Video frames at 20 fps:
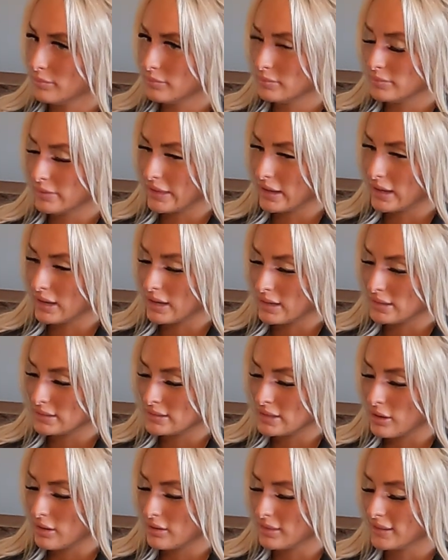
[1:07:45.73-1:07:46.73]
Like
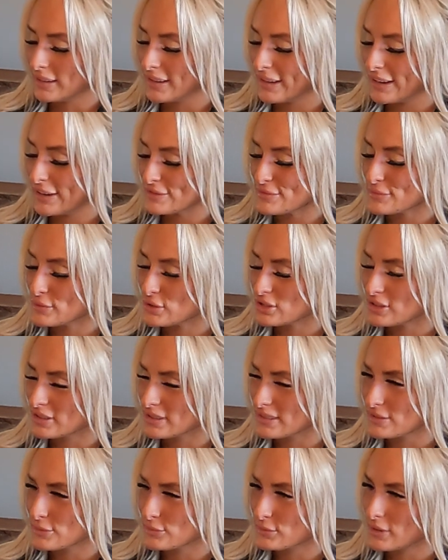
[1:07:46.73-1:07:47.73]
it gives me chills
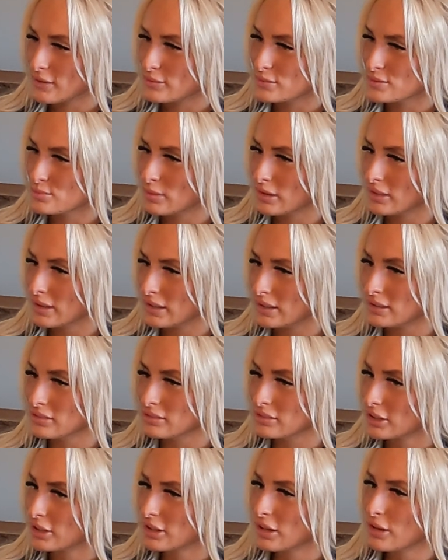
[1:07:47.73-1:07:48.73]
sometimes, but like
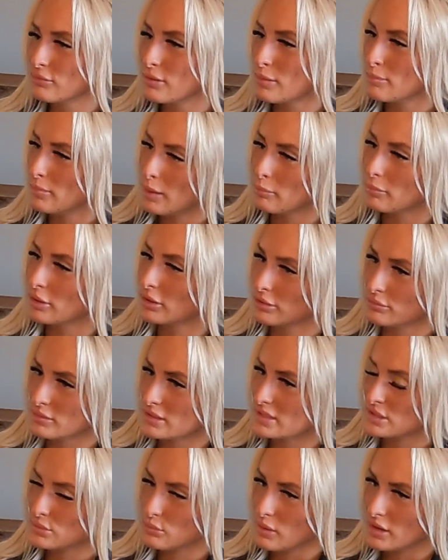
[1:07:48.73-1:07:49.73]
literally remember the
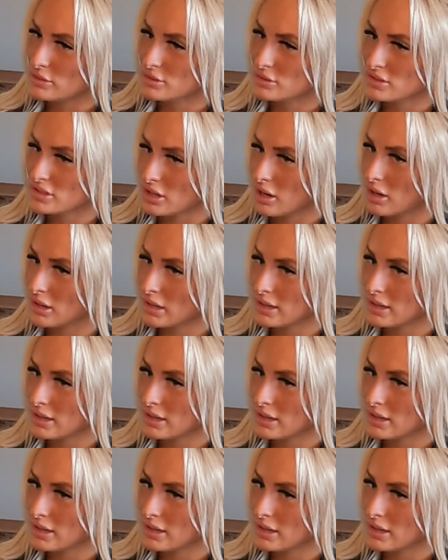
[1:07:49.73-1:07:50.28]
reason why you started.